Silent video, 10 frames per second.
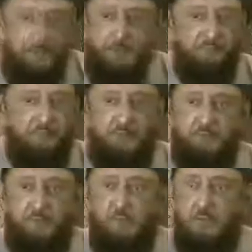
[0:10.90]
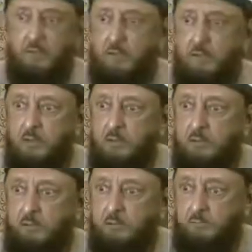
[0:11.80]
I have never
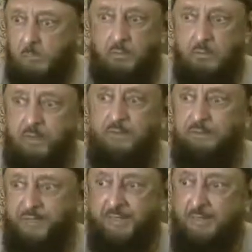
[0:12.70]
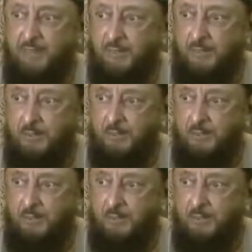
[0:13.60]
spoken anything